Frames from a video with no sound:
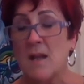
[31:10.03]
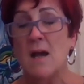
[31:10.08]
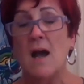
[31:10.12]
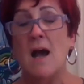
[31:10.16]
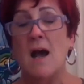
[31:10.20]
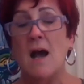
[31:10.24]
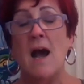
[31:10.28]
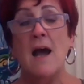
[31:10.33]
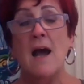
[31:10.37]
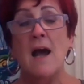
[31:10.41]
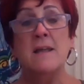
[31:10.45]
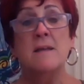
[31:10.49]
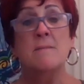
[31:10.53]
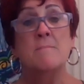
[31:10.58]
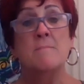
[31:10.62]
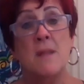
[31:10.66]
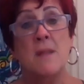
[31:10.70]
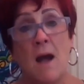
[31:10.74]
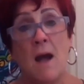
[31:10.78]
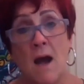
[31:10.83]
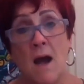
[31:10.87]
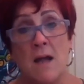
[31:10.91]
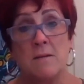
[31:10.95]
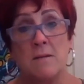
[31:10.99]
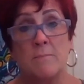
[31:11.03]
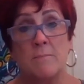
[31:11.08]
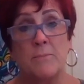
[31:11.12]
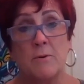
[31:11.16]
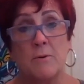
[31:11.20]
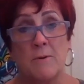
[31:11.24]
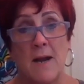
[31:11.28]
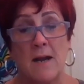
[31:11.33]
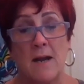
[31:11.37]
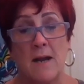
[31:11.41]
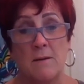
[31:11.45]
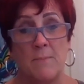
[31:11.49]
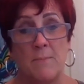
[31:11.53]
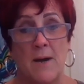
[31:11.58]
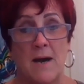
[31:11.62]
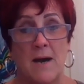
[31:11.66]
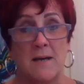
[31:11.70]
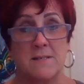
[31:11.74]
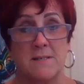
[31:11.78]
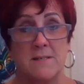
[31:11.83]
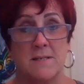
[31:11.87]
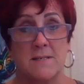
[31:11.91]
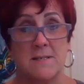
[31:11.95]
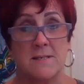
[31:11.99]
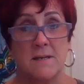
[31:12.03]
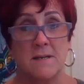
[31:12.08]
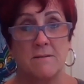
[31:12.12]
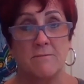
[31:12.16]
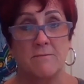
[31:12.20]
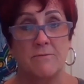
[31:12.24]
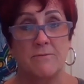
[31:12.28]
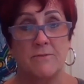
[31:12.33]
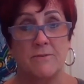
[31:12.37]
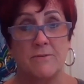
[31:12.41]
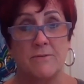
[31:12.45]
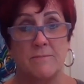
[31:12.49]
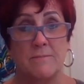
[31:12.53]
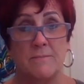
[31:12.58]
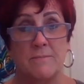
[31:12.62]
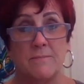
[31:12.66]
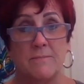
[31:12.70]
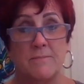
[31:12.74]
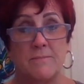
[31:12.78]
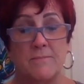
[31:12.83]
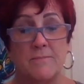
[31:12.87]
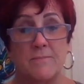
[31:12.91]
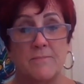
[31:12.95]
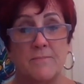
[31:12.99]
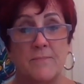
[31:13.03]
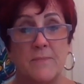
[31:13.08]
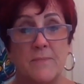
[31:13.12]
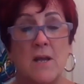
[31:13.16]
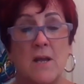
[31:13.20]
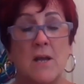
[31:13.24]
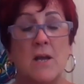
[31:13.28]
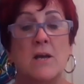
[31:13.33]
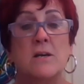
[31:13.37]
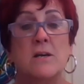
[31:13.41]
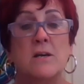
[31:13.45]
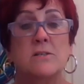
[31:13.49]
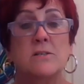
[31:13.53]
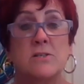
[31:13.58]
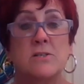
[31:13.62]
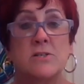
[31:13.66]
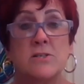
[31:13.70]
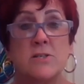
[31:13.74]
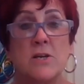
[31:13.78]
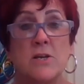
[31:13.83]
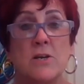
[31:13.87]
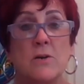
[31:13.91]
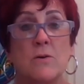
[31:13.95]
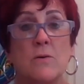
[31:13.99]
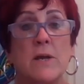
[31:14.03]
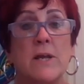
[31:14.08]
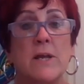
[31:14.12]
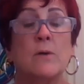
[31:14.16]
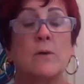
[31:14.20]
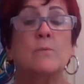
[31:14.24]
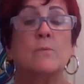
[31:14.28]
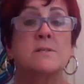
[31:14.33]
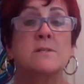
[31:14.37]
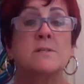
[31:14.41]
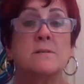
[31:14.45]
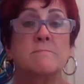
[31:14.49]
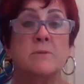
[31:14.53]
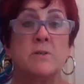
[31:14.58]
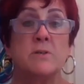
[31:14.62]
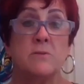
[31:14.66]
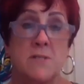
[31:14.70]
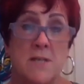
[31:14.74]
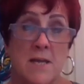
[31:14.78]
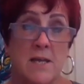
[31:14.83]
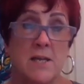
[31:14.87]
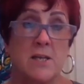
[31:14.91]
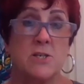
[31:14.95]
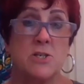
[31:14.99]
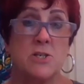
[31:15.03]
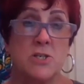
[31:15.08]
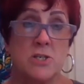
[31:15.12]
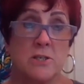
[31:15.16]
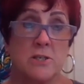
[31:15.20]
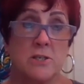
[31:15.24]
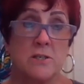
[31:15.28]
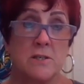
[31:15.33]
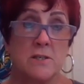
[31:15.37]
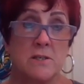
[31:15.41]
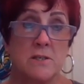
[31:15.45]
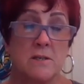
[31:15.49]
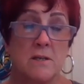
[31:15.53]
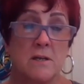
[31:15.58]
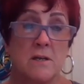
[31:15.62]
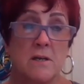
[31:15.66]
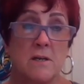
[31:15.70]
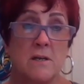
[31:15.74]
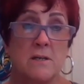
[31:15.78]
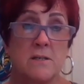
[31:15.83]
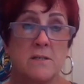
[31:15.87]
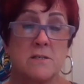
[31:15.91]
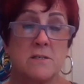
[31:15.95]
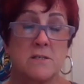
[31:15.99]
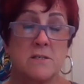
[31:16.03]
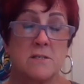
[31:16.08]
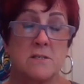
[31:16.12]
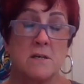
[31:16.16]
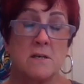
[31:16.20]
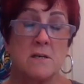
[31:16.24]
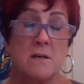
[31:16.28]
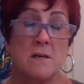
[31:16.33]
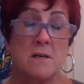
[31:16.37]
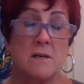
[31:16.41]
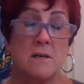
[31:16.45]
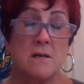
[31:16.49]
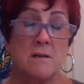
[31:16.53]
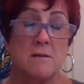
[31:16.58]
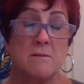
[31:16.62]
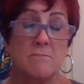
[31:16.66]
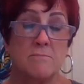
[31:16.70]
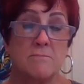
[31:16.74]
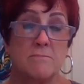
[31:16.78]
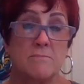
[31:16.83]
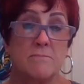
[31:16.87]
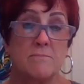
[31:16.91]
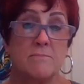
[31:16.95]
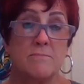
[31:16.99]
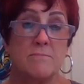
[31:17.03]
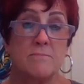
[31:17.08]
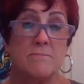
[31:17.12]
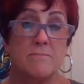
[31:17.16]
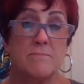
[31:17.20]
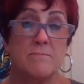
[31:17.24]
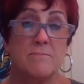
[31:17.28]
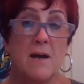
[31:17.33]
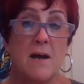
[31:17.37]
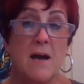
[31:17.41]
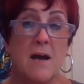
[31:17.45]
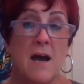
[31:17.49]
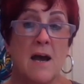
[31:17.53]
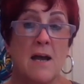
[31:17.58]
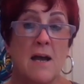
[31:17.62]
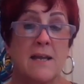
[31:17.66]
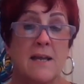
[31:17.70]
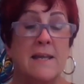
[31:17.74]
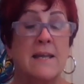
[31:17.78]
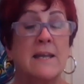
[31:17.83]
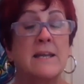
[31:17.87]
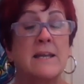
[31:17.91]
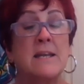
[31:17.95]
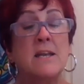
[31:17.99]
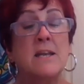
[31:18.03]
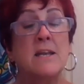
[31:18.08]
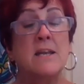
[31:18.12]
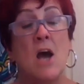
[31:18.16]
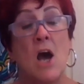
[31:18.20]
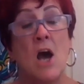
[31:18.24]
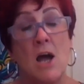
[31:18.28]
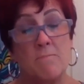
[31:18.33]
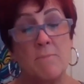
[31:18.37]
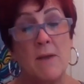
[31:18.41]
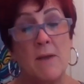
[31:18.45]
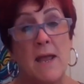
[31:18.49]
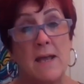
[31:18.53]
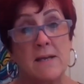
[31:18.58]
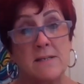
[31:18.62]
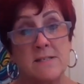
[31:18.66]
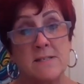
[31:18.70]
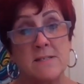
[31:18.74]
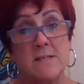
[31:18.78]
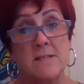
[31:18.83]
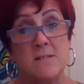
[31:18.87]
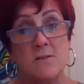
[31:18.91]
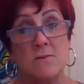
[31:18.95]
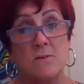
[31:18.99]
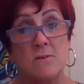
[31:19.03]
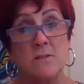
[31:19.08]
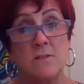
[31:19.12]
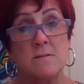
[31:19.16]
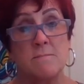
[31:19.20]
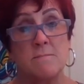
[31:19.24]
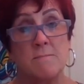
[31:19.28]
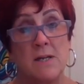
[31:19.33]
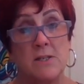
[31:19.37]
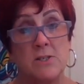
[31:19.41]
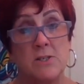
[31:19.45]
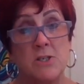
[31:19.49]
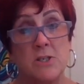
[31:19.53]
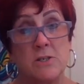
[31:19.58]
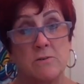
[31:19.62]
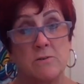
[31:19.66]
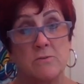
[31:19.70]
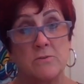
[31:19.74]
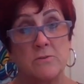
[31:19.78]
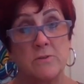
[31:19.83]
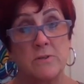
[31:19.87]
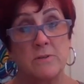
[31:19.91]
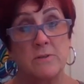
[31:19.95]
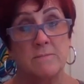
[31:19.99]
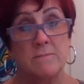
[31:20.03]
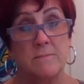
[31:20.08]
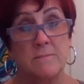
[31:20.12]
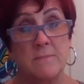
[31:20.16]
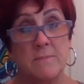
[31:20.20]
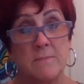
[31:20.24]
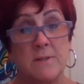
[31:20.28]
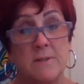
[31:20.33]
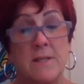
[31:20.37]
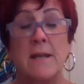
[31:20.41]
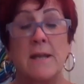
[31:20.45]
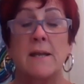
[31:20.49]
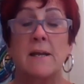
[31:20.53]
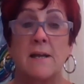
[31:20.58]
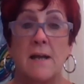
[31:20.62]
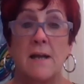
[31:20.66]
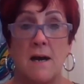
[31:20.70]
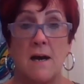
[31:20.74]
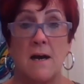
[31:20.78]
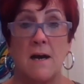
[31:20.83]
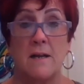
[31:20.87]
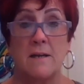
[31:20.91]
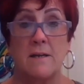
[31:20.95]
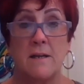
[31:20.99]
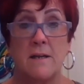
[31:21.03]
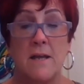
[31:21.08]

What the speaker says: I am not BRCA positive. So it was a mutation. It's, I cannot pass this on to my children, thank God.